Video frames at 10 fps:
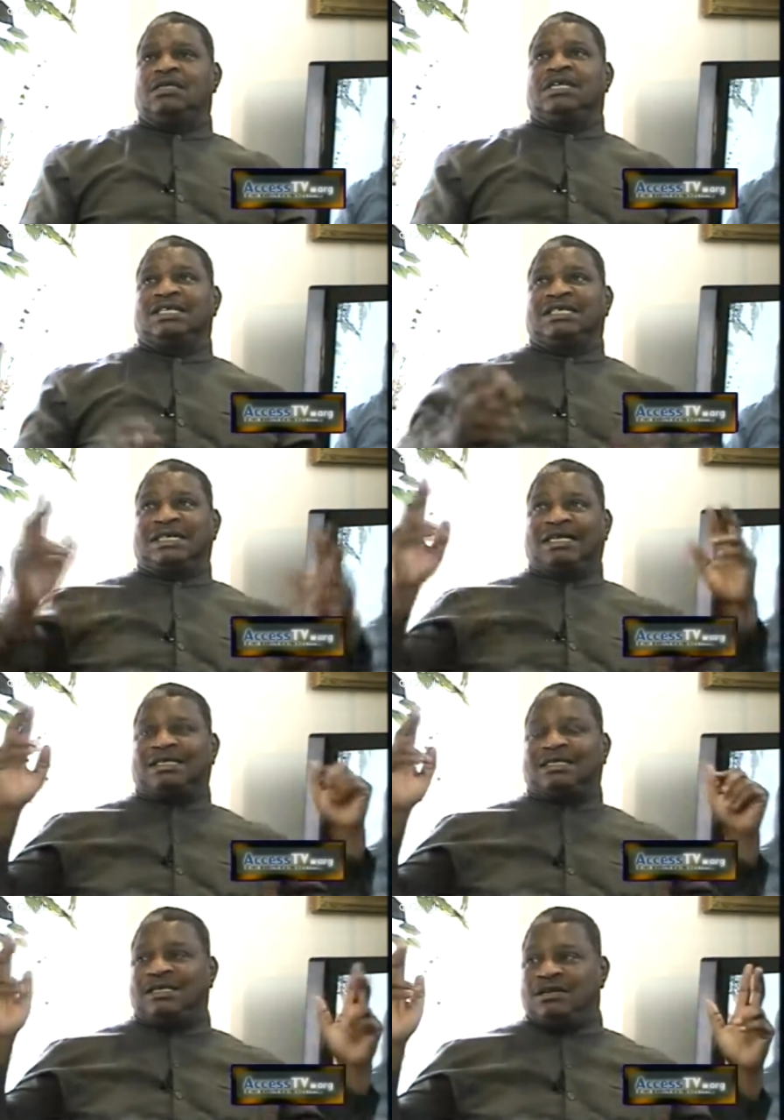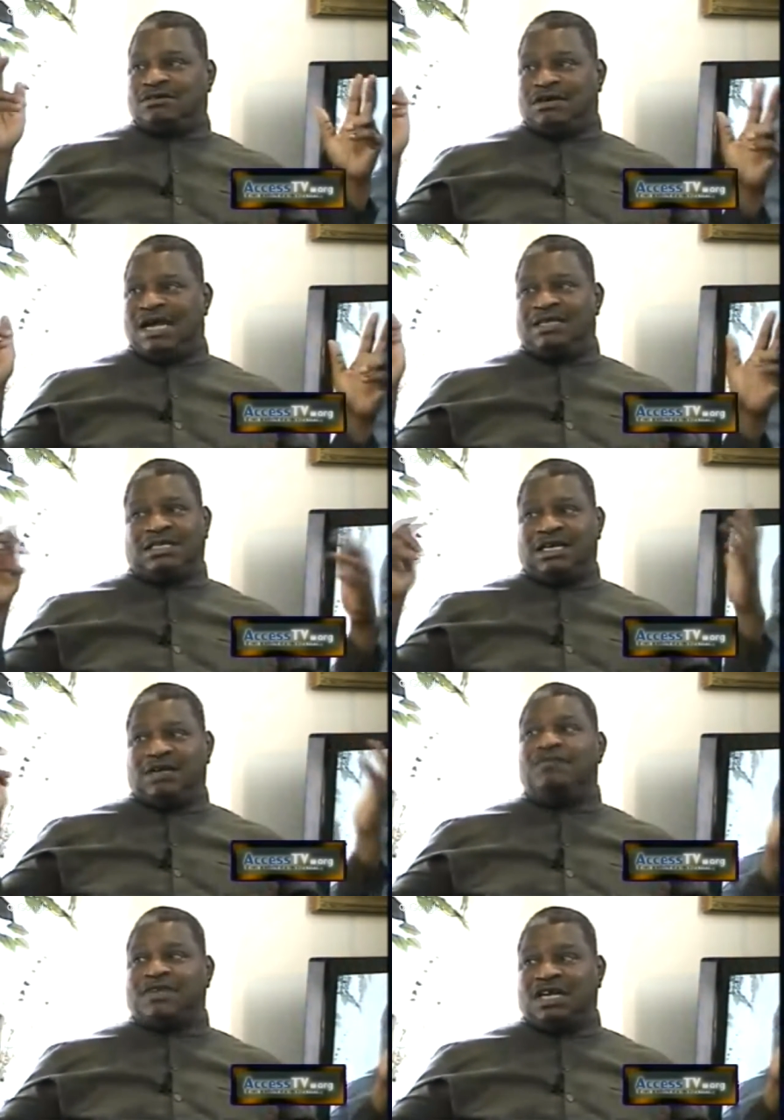the 16 Christ. The
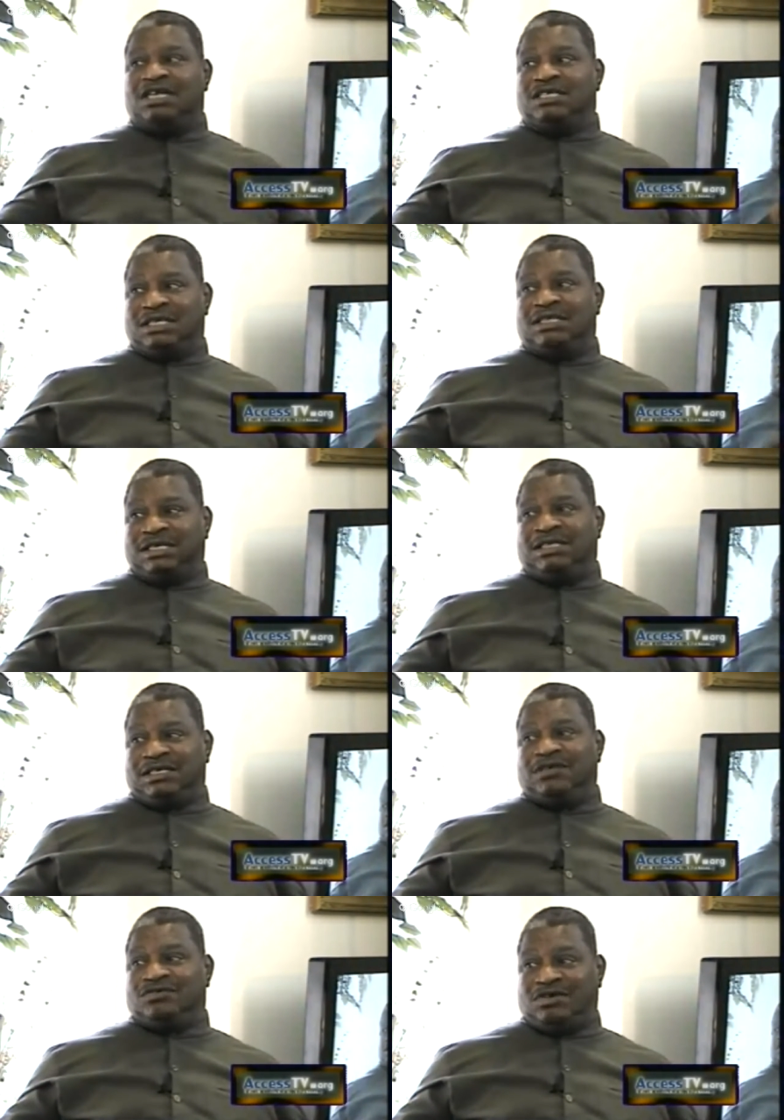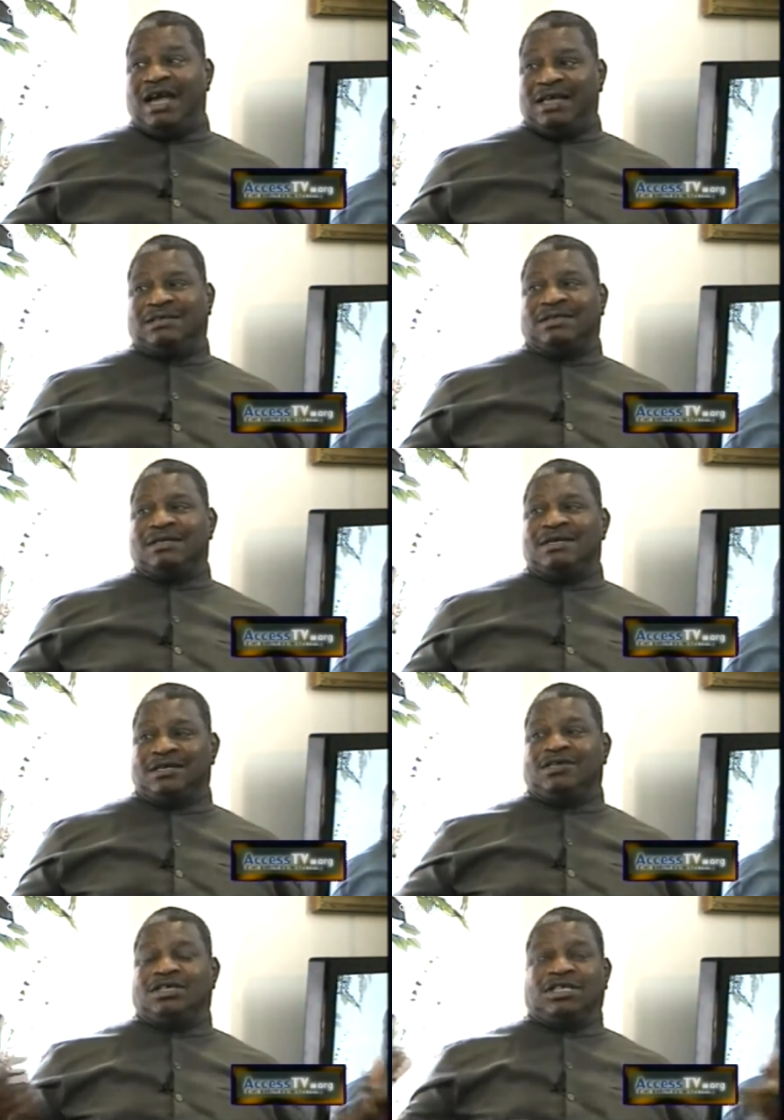he's is the 16 Christ. Mm
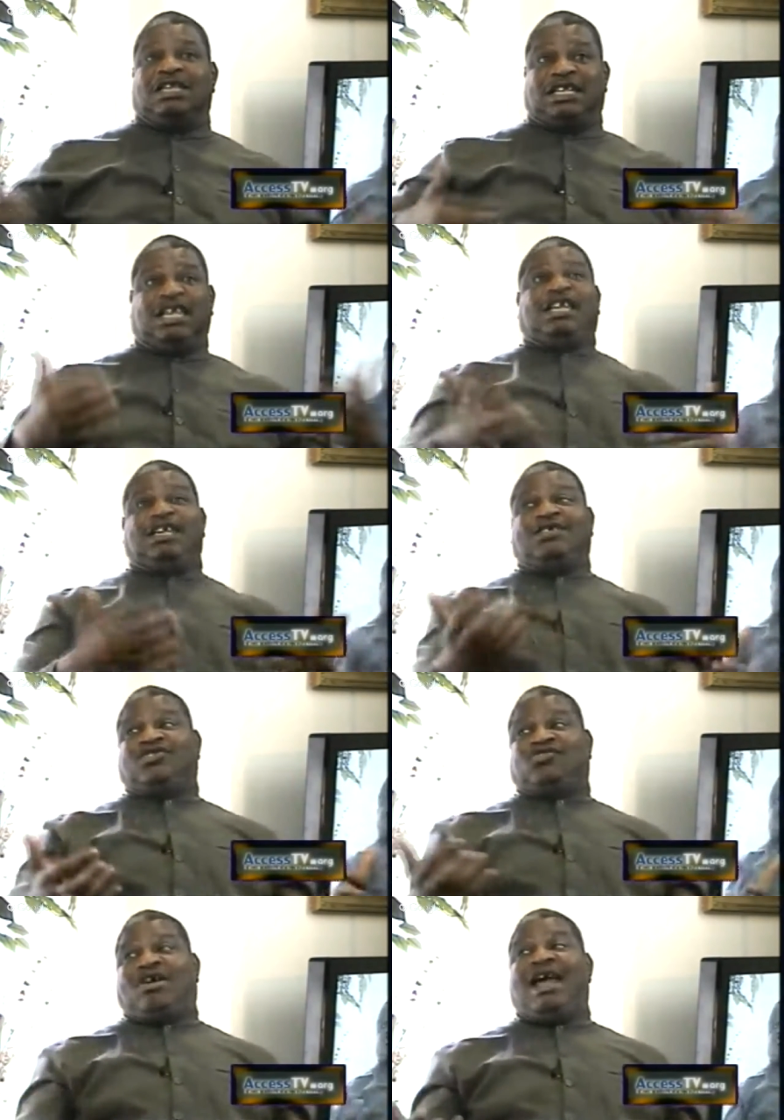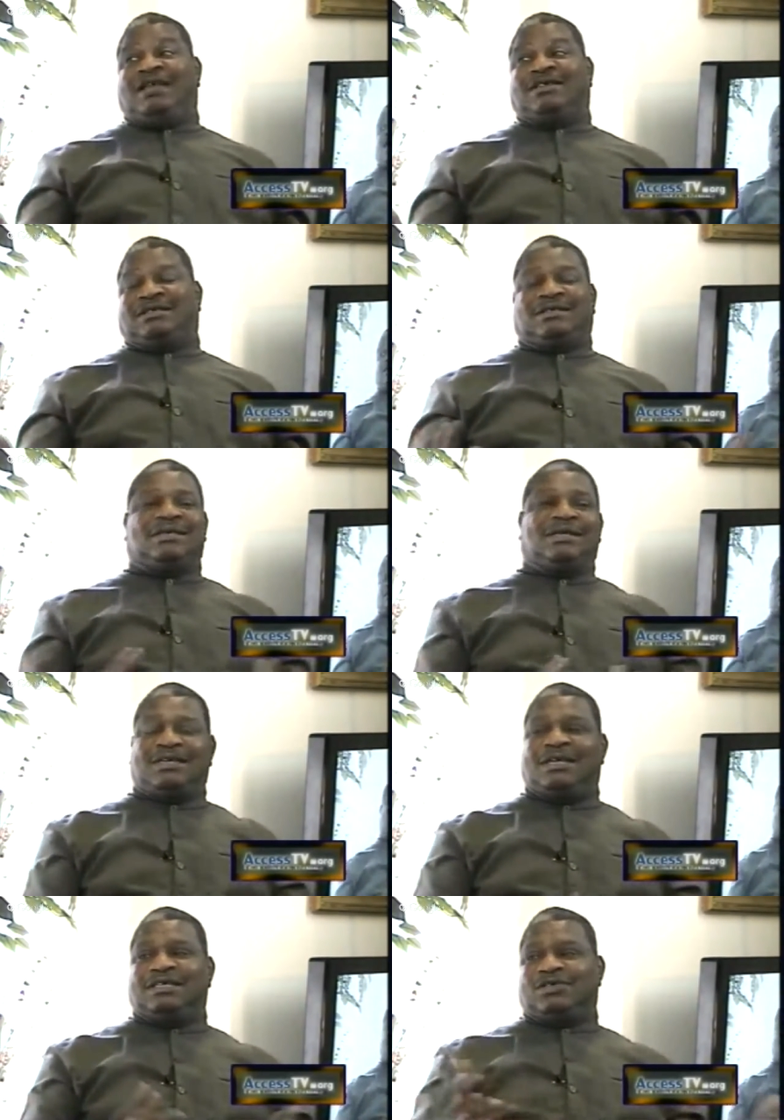-hmm. They said he is Christ, mm
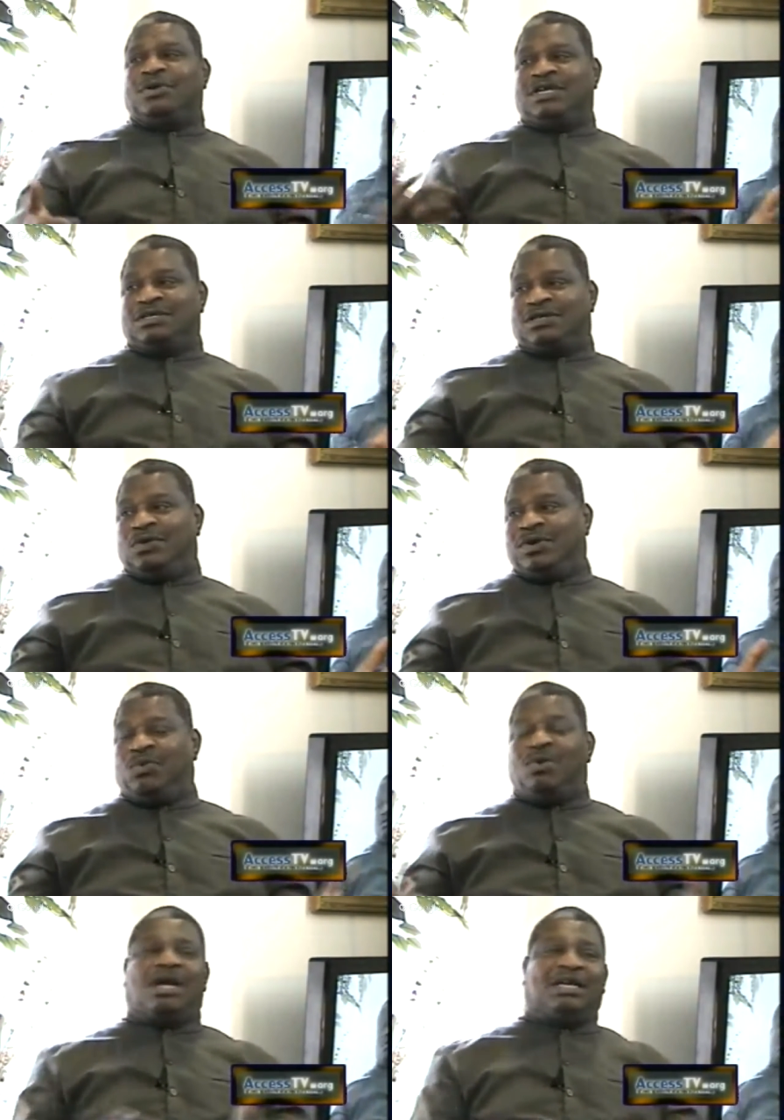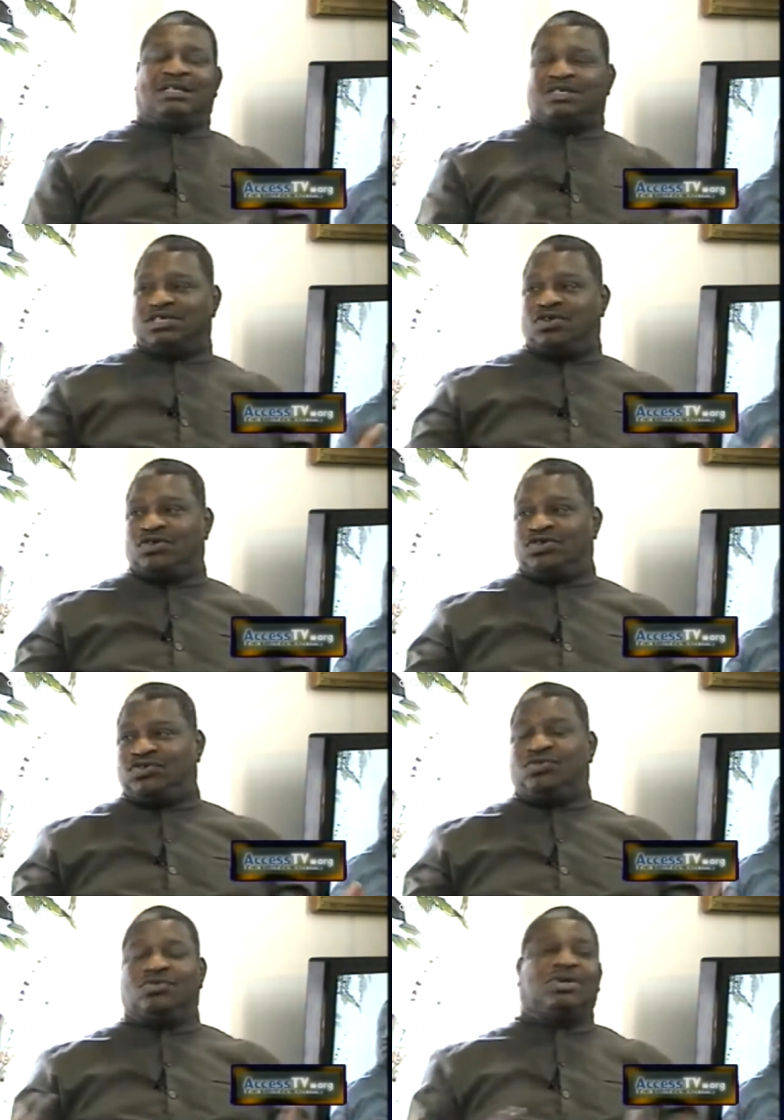-hmm. and so he's the only one. This is not
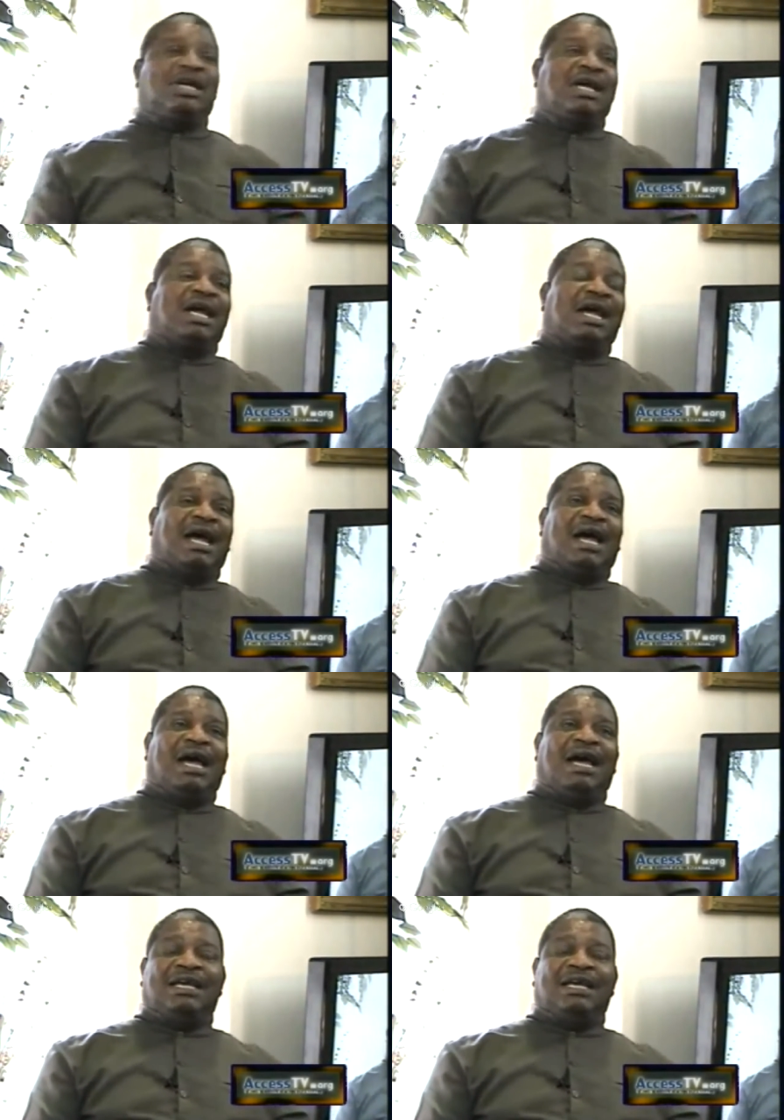true. Uh,